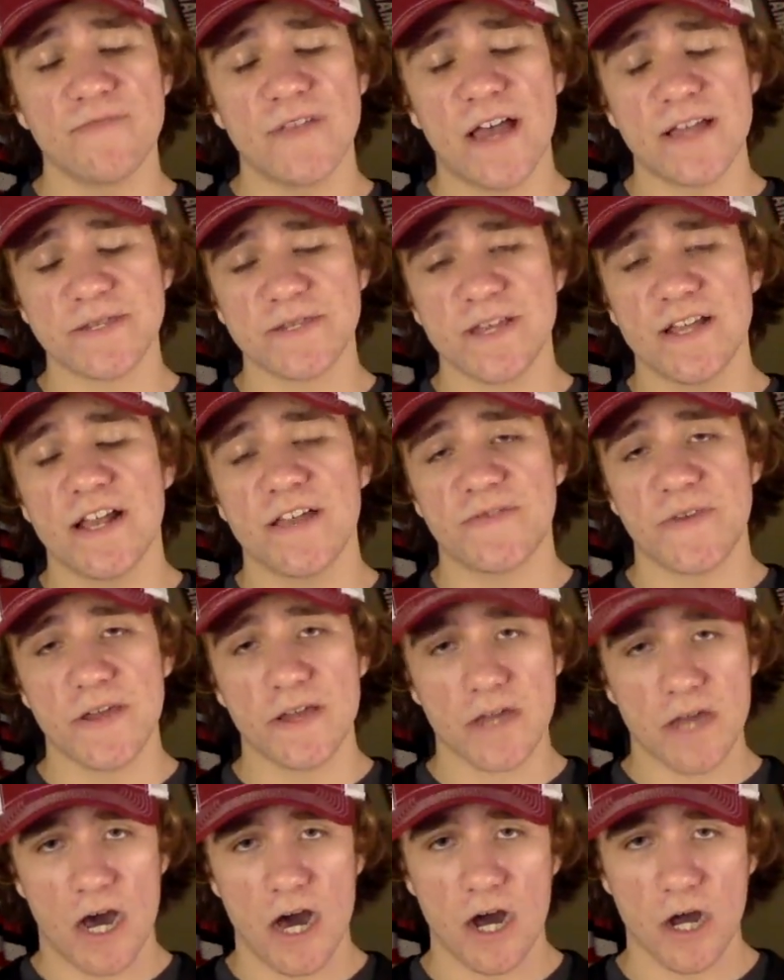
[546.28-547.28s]
not seen anything
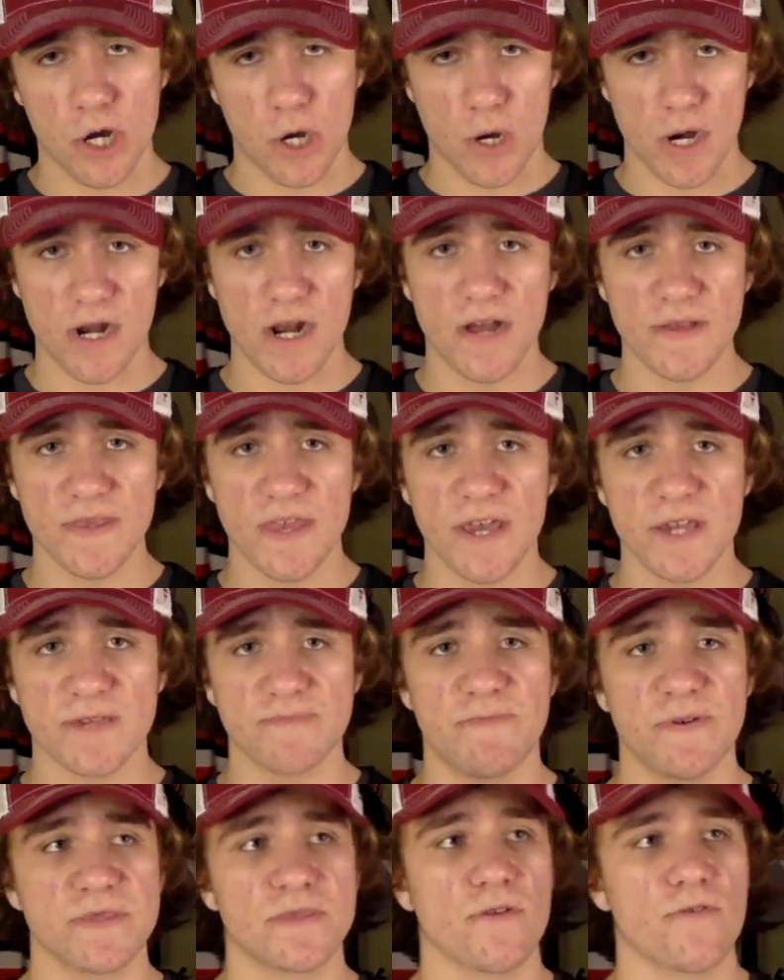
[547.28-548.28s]
concrete on this,
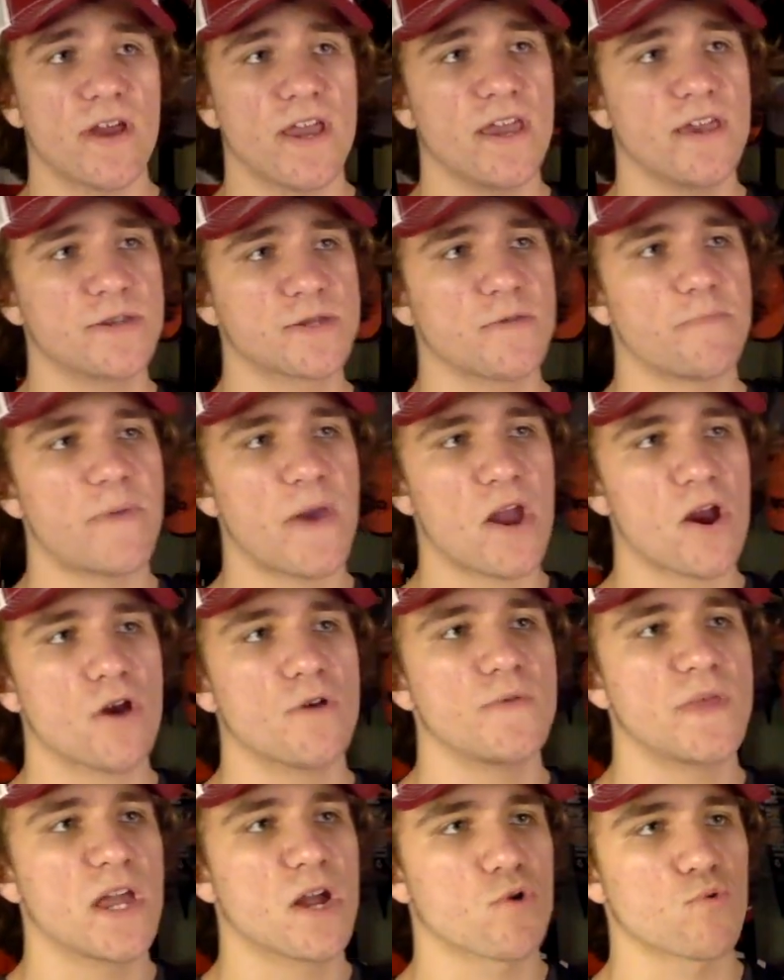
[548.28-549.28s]
but there is
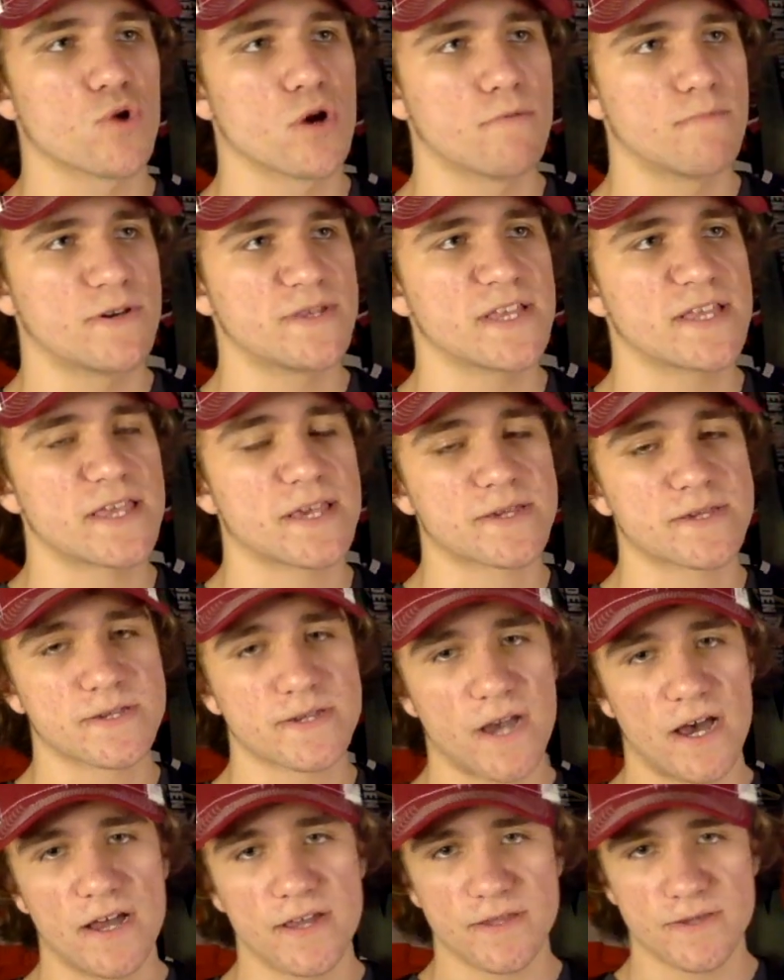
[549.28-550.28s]
apparently a rumor that the
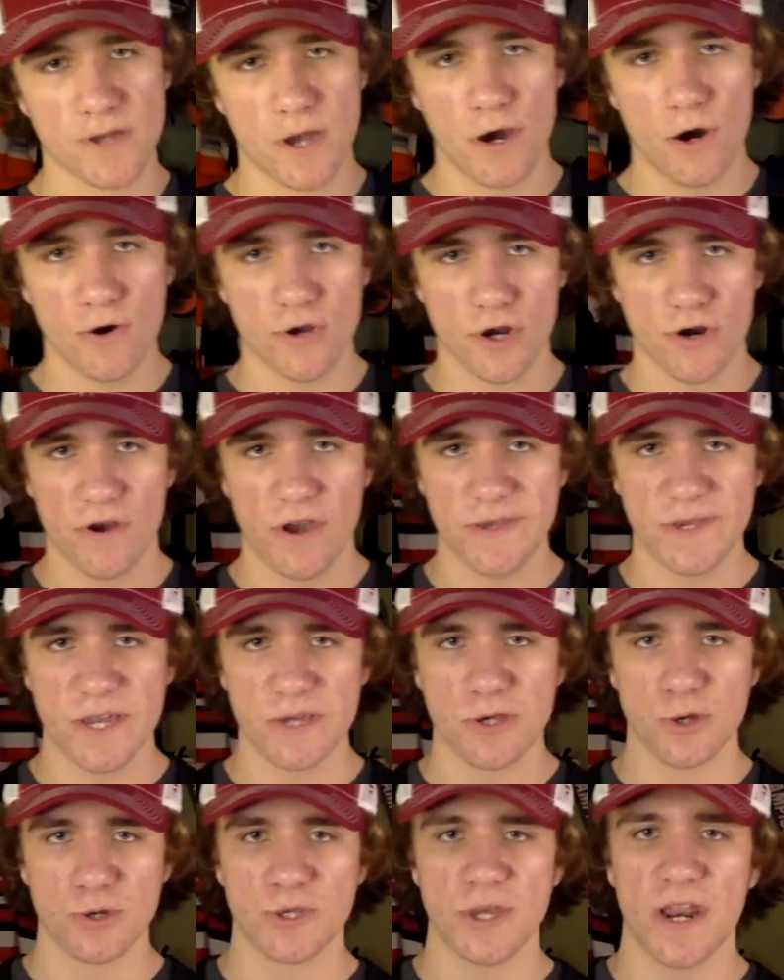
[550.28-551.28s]
Suns owner is
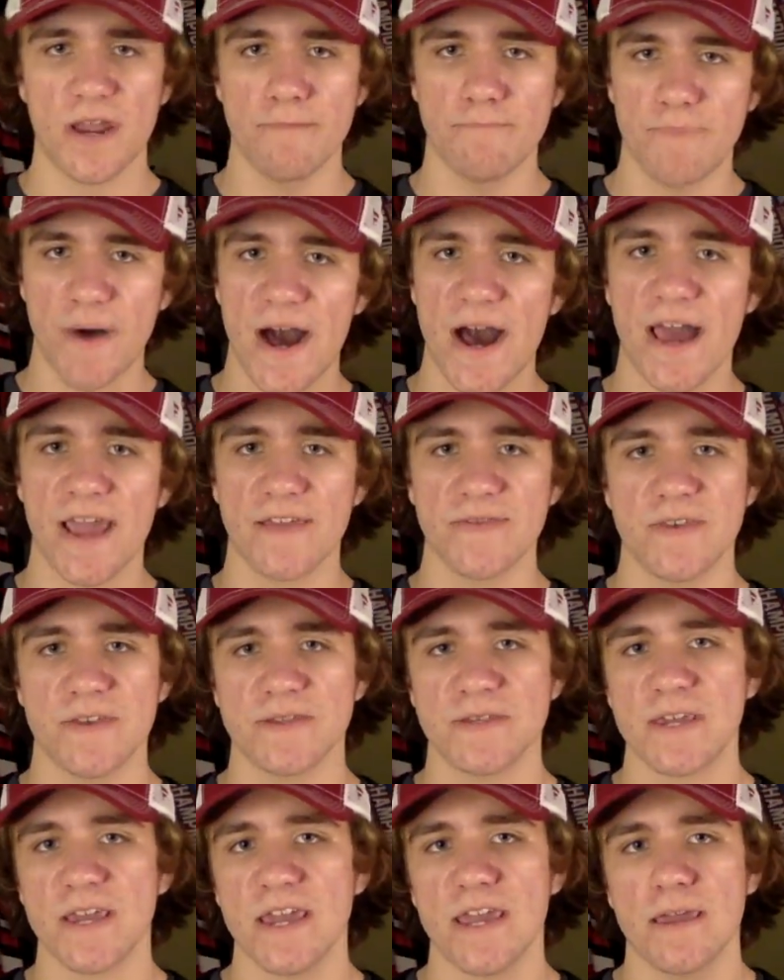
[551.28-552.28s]
interested in buying the
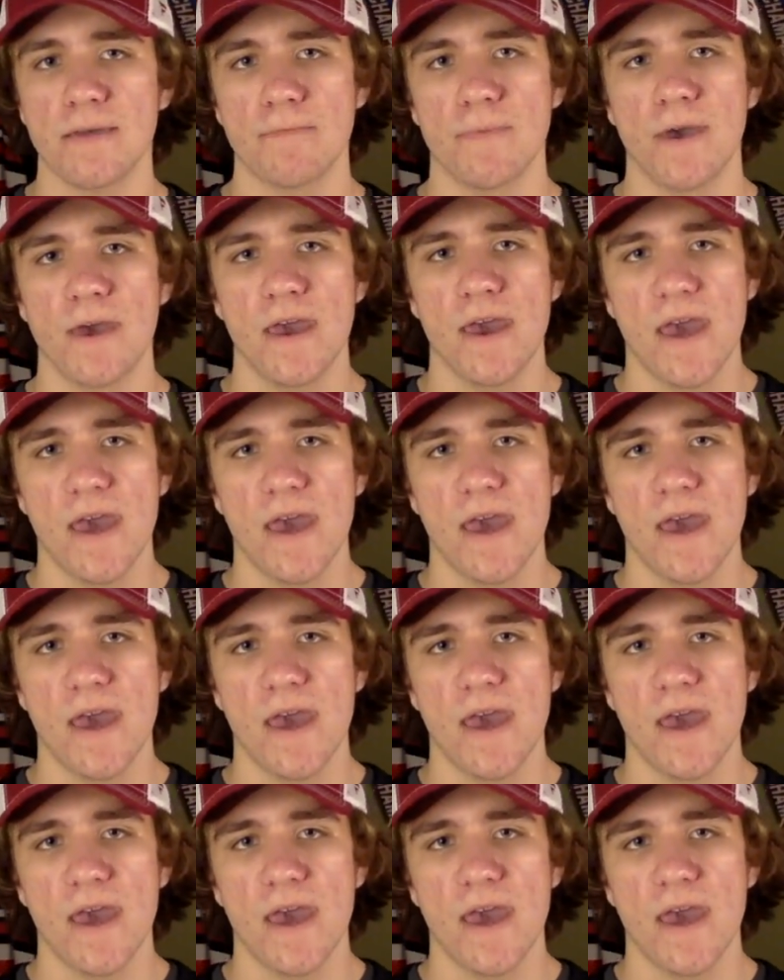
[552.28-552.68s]
team